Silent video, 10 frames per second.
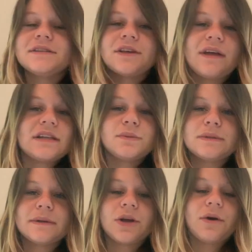So that's
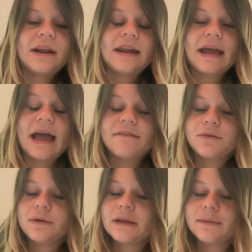what's been going on. I
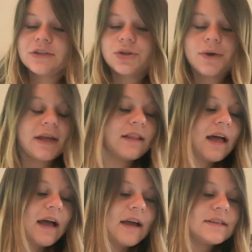haven't really been doing a
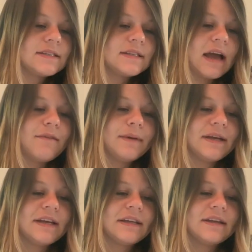lot. I've
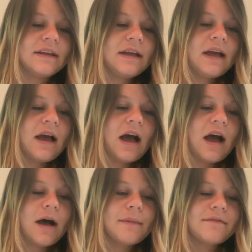been,
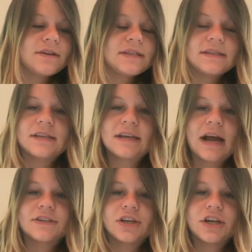ever since the
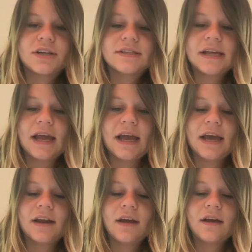doctor
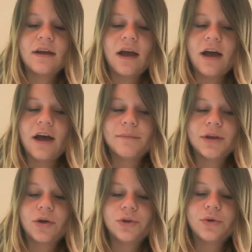said, you
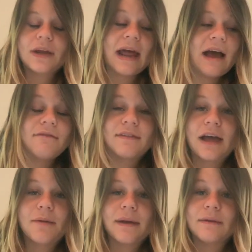know, you could have
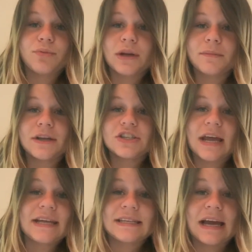them pretty much
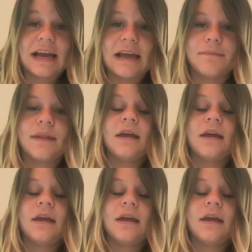anytime.